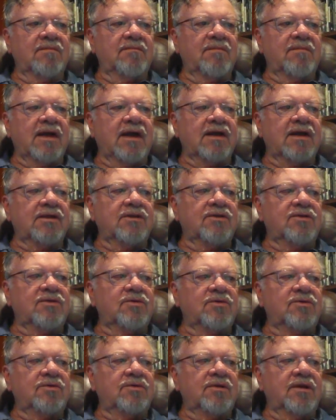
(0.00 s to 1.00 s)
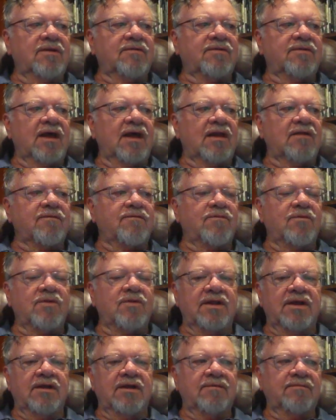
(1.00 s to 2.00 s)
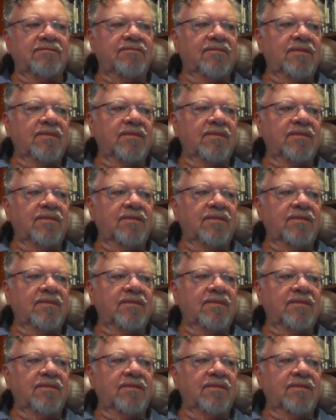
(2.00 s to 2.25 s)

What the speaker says: McAdoo of California.